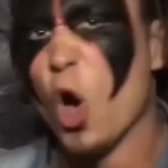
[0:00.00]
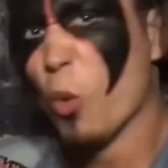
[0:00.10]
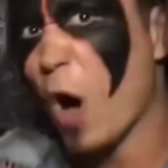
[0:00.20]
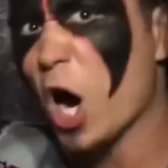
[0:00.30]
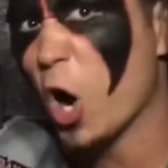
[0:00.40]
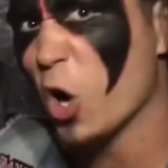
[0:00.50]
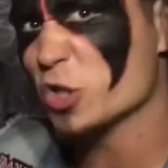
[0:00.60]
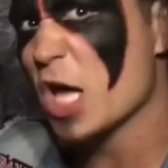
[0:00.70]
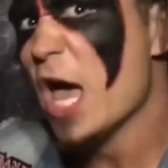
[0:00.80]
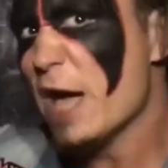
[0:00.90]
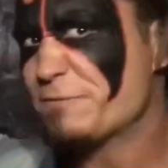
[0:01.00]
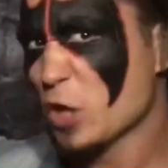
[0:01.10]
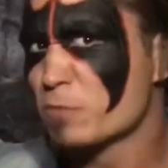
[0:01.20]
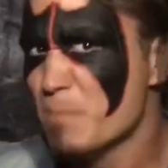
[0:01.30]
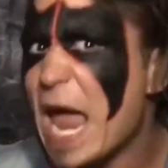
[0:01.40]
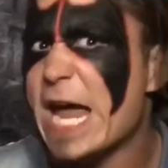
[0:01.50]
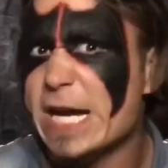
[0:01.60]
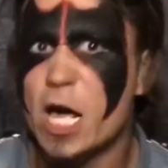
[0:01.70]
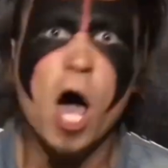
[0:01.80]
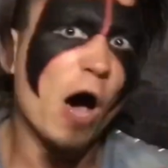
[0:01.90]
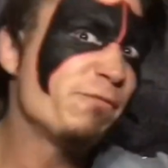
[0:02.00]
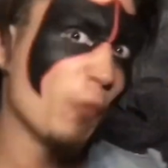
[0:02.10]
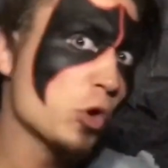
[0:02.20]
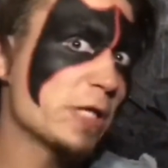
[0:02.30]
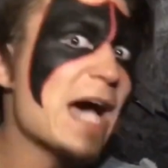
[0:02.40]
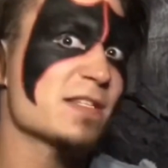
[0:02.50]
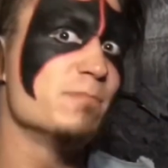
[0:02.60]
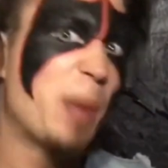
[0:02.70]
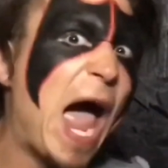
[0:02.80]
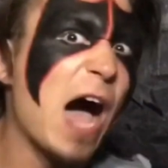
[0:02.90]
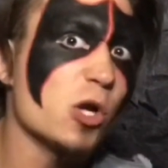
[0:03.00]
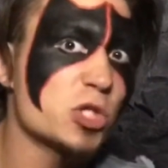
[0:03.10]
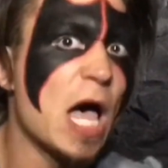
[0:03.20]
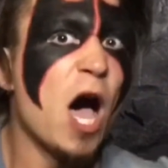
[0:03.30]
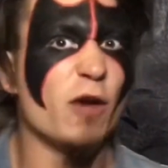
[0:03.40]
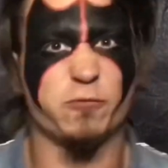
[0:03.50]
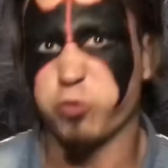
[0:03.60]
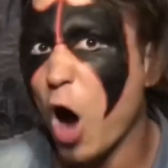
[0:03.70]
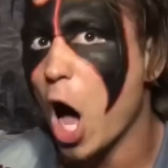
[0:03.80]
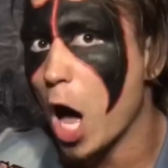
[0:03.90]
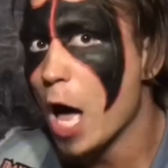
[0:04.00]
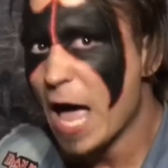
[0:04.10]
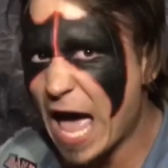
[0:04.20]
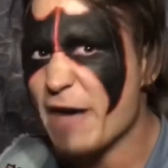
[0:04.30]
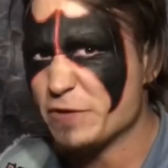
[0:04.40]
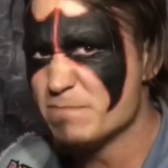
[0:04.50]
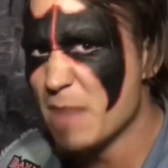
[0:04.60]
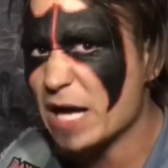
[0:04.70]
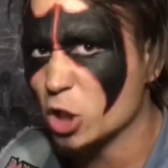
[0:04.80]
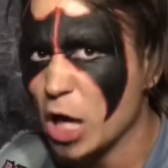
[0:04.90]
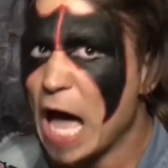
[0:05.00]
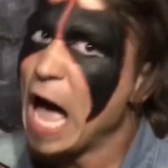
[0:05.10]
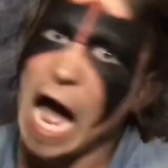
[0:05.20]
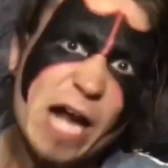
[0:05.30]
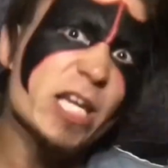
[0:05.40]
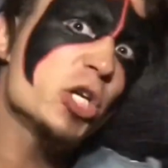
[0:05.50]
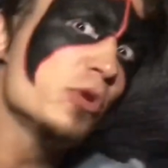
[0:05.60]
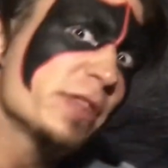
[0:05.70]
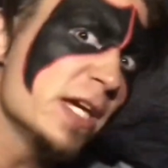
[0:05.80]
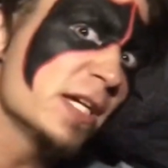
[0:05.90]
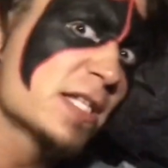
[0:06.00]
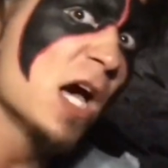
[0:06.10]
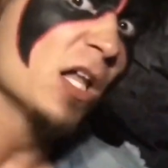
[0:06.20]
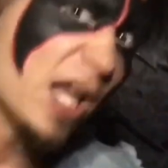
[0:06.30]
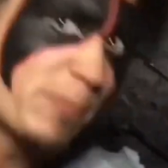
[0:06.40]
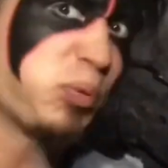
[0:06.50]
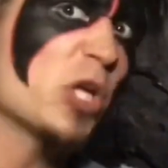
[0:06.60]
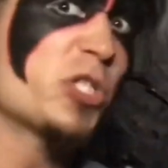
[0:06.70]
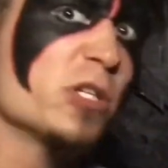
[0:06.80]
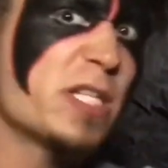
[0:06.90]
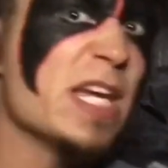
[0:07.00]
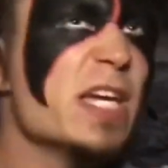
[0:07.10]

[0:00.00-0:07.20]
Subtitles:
Warhorse, if you're made of 4,000 pounds of raw, heavy metal, how do you do things like brush your teeth?